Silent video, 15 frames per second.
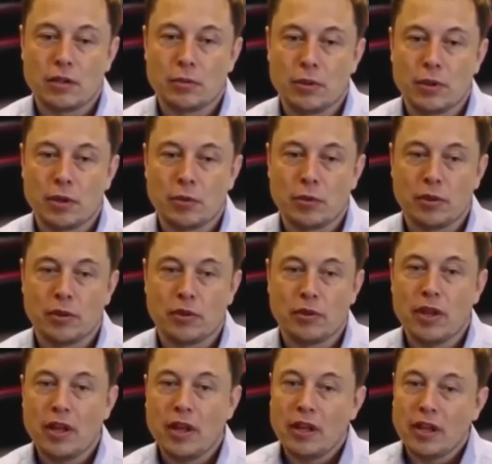entrepreneur
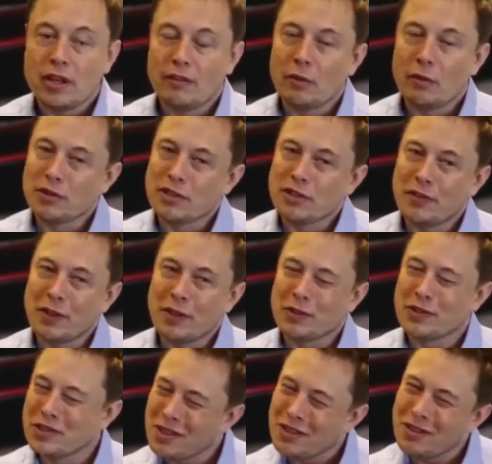will come up with
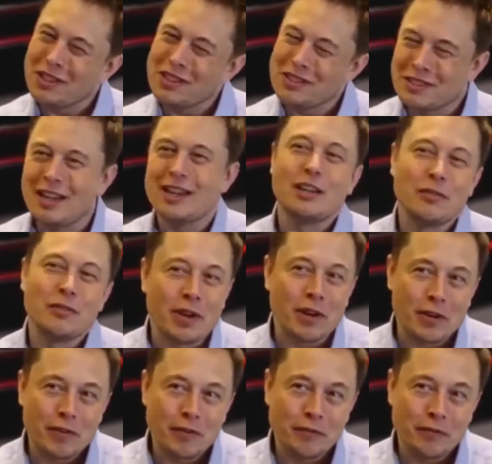something which is only slightly
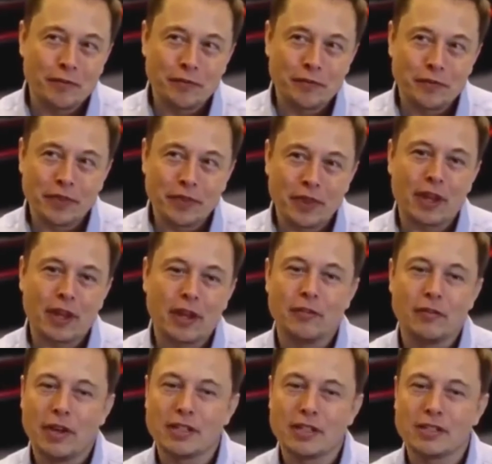better.
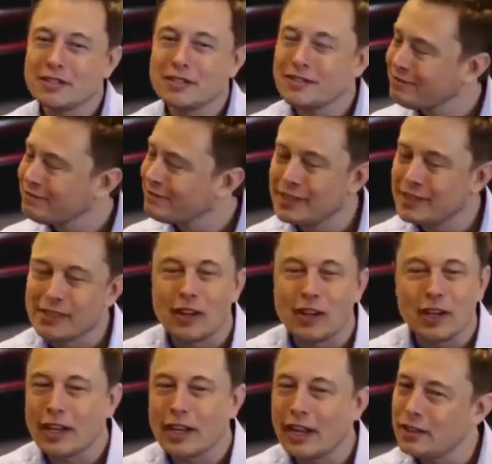And
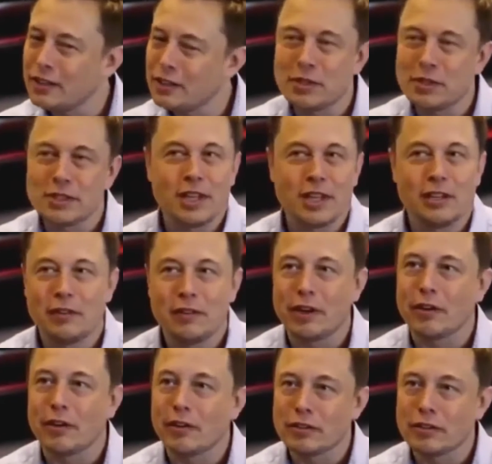it can't just be
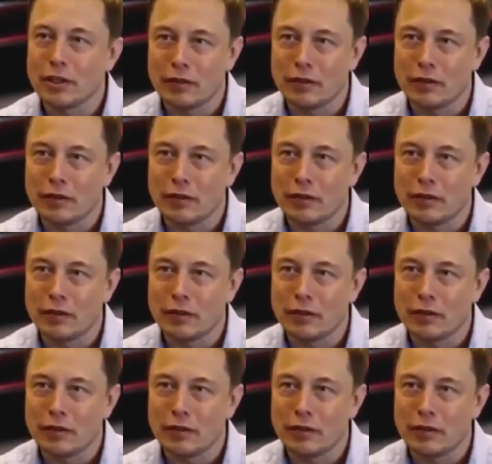slightly better.